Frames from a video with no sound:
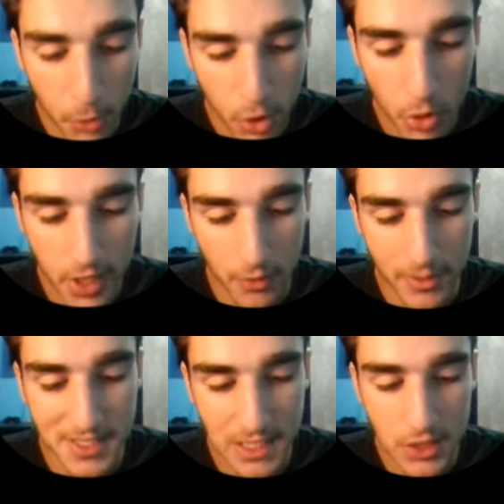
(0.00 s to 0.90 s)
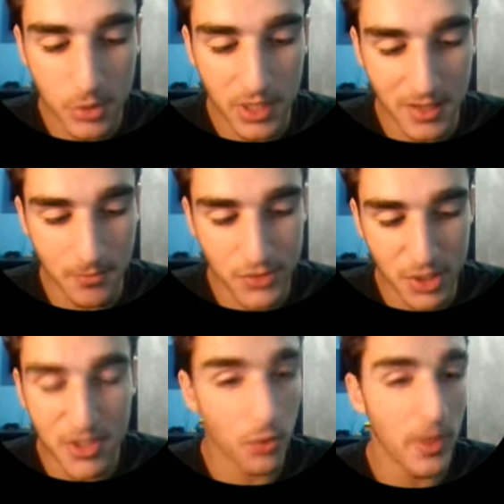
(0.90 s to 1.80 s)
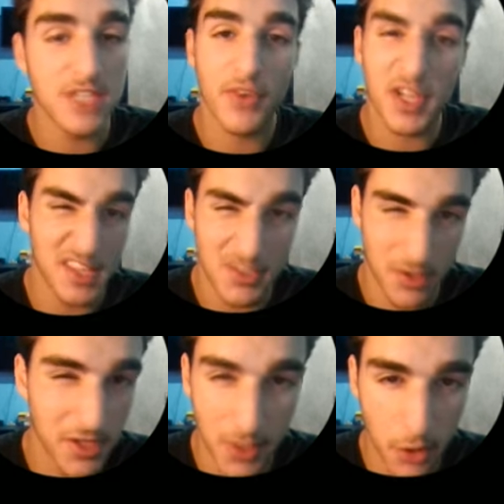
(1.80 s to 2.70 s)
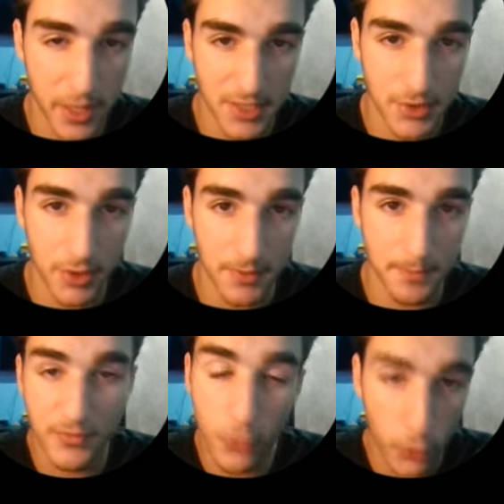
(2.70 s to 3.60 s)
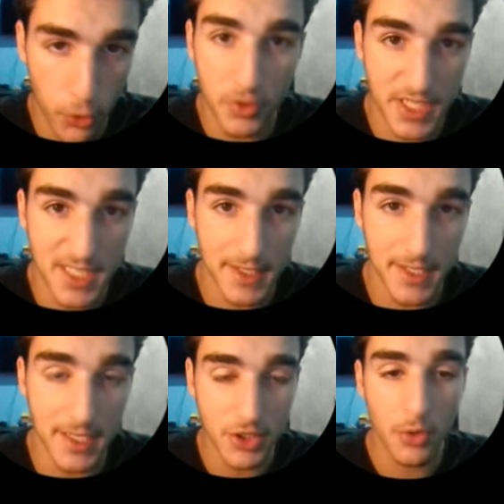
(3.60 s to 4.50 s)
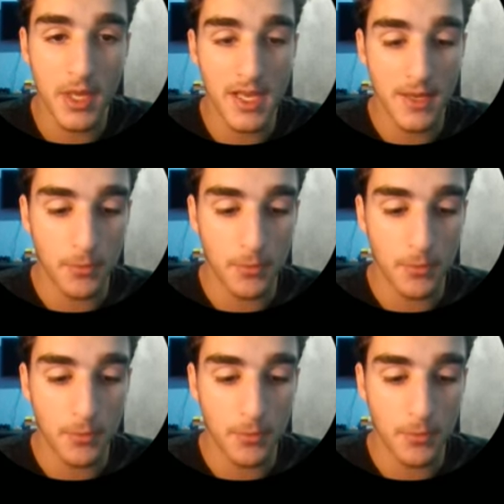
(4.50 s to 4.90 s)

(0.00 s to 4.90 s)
Pre-workout is literally some of the greatest fucking things that you can get your hands on for your intensity. And so